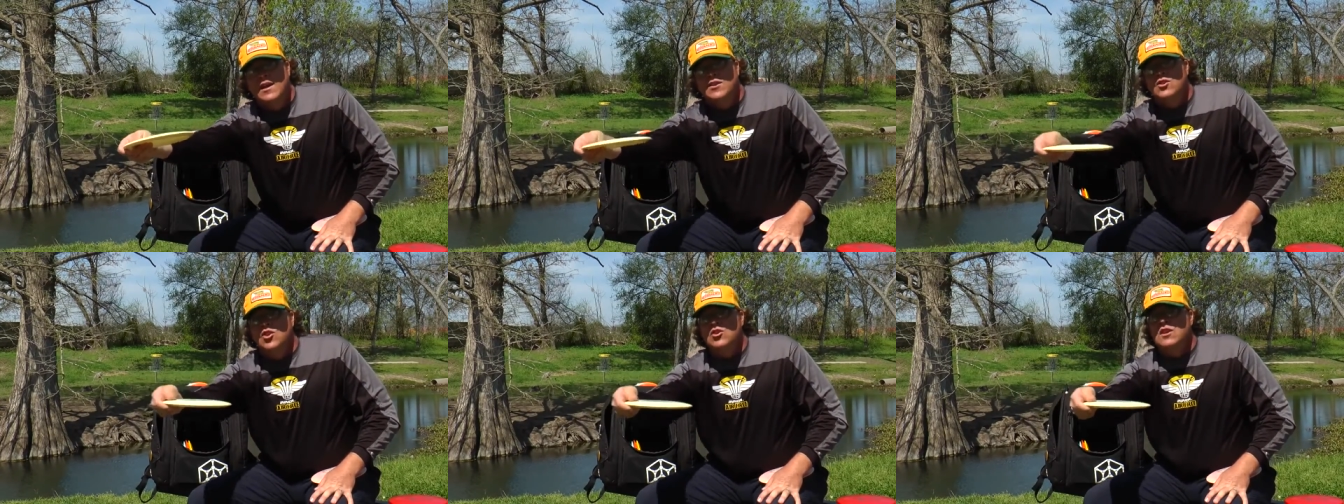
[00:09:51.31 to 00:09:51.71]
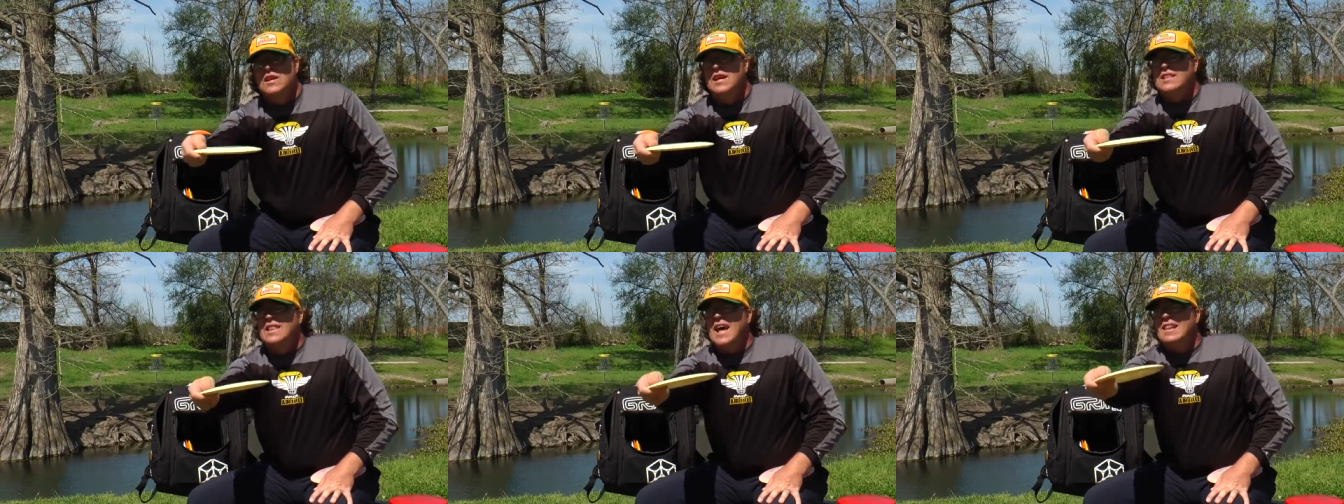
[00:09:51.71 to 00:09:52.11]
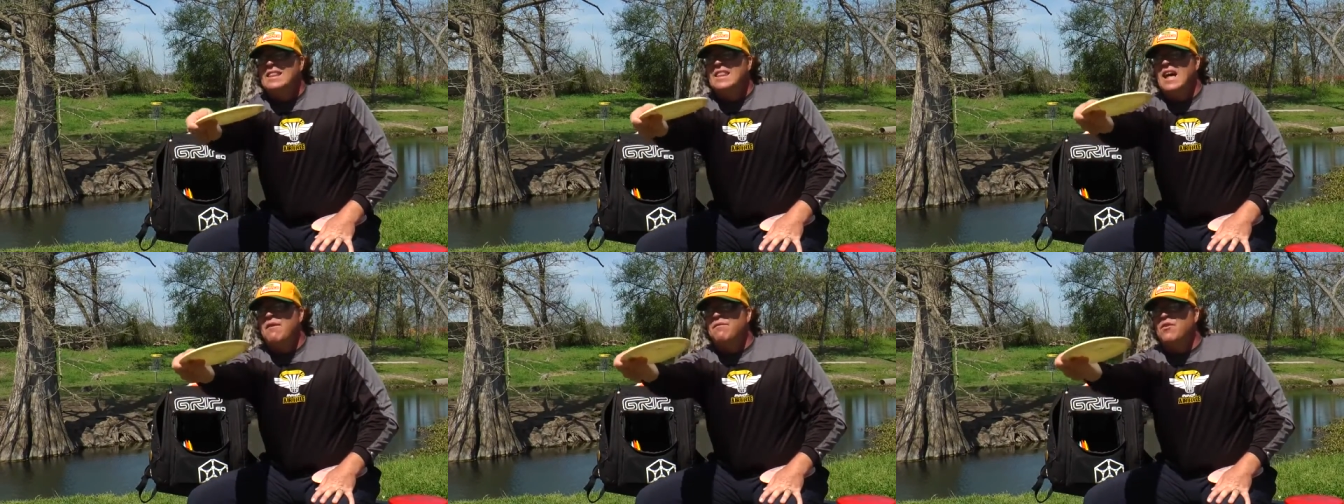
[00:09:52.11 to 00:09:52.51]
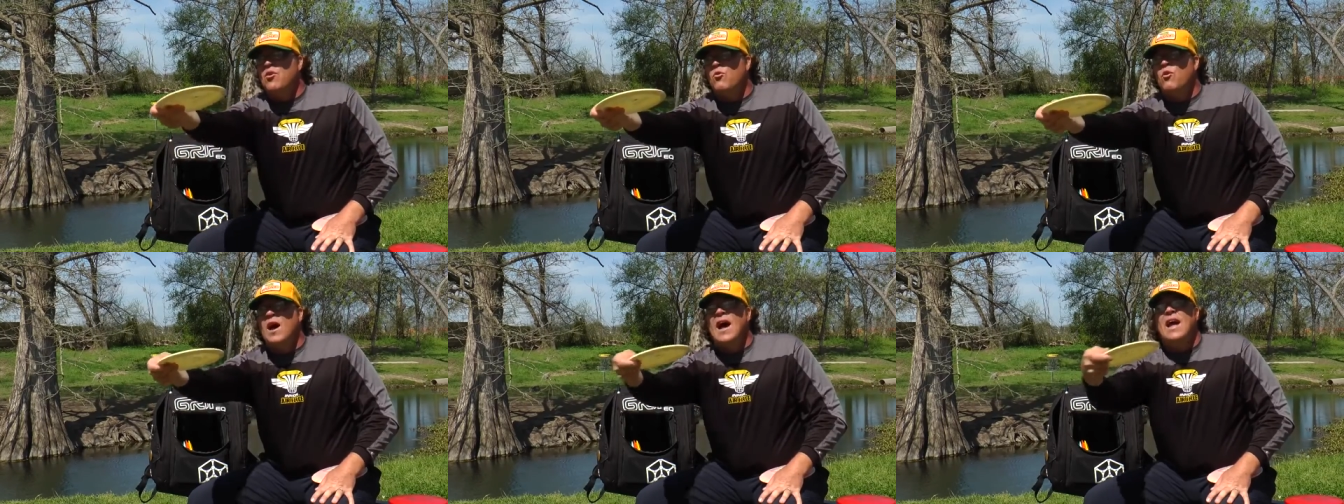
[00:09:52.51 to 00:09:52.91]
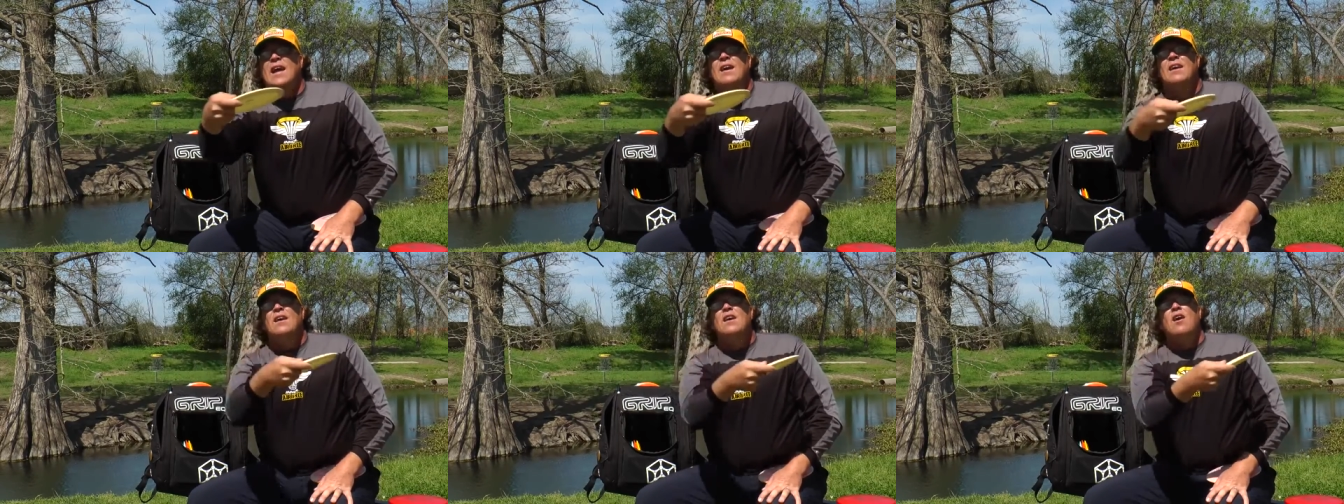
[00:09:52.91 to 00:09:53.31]
So you can get that left to
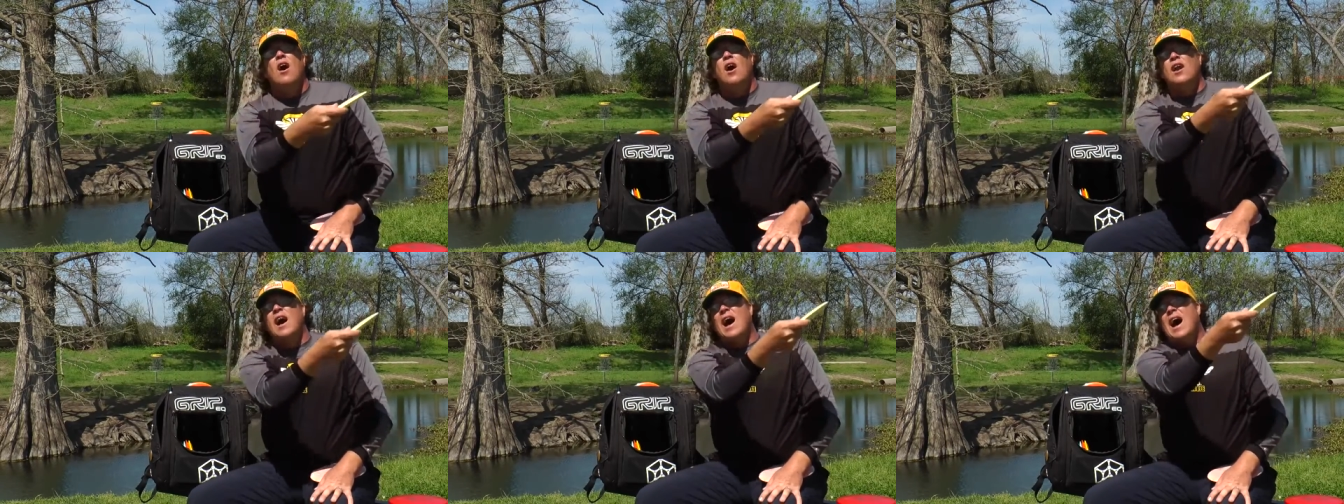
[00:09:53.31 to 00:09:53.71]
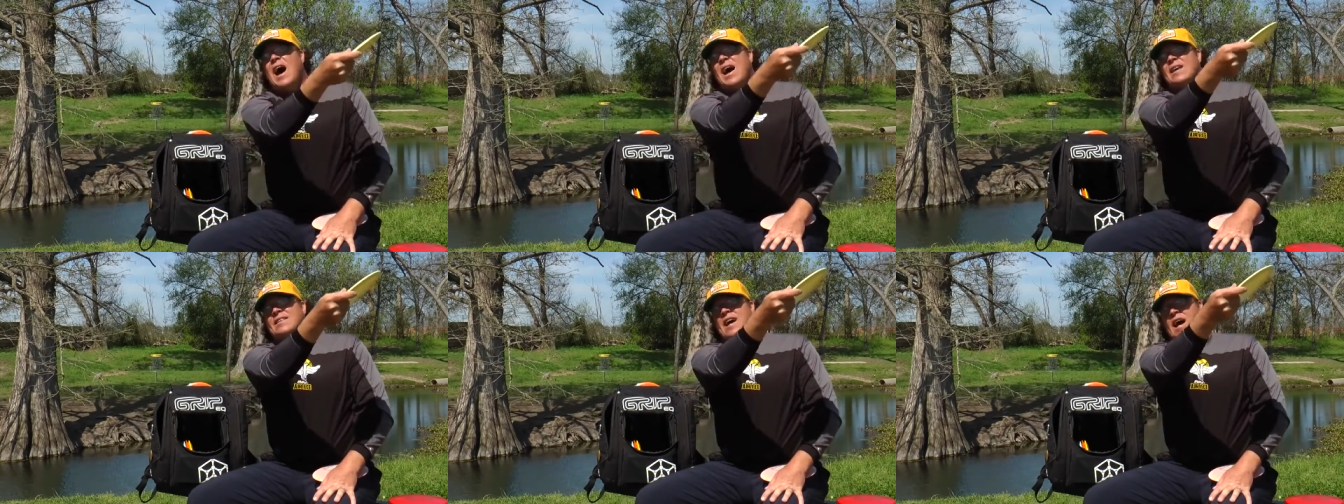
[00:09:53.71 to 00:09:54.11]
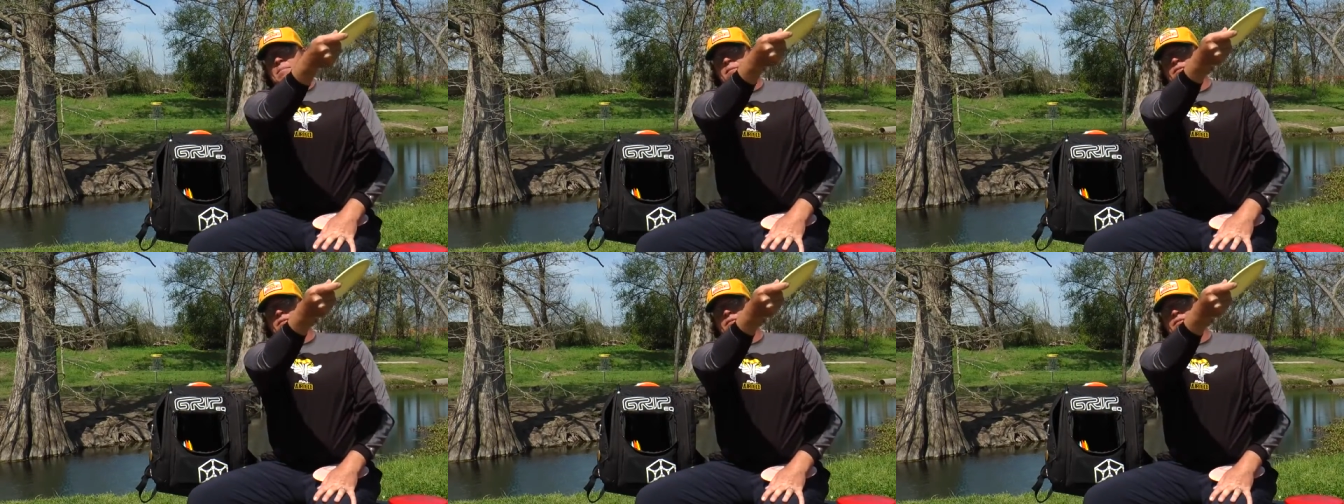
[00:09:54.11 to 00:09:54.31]
right on a high type